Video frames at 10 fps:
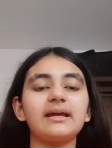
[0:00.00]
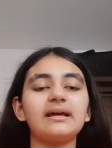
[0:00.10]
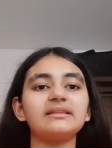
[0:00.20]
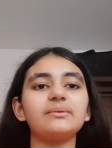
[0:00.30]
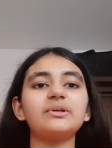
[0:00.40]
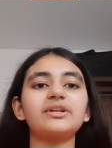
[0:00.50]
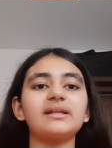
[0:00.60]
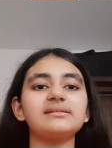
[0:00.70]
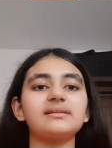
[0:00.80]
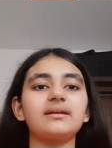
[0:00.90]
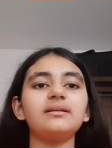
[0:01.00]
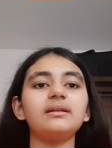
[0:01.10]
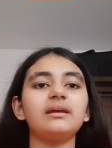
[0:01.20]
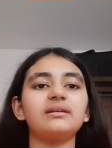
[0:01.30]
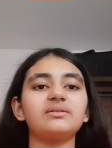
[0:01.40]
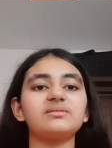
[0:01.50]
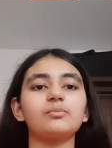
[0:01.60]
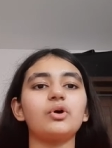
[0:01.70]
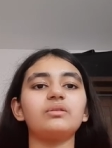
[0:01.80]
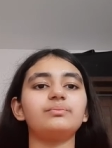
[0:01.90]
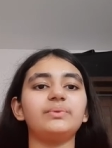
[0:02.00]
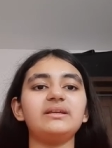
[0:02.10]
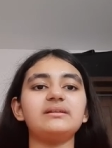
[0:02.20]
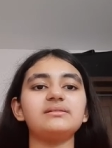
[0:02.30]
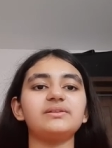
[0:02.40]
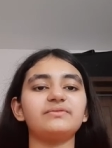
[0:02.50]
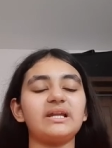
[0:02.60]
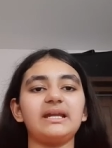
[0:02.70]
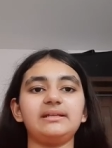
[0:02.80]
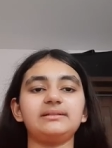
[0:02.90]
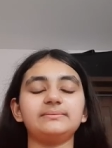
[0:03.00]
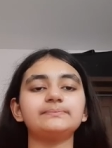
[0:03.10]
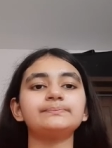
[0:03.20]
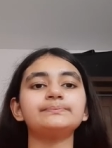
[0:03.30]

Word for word: and they will transcend into small beings of light.